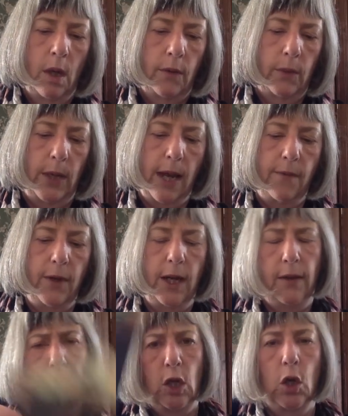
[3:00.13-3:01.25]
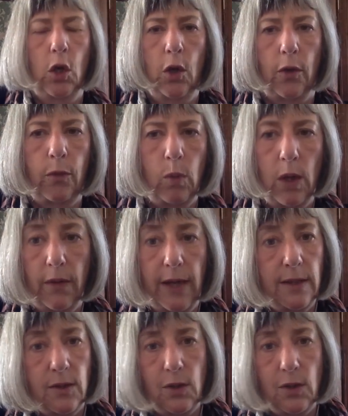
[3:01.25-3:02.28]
So we have here the Earth. Well, that's